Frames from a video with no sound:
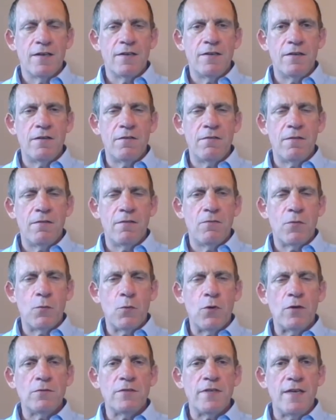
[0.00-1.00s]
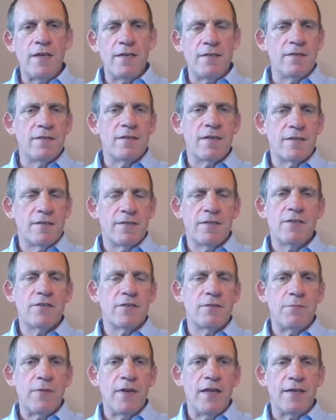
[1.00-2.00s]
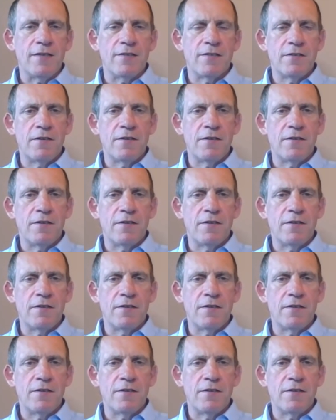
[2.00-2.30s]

You know, the world isn't a consistent place.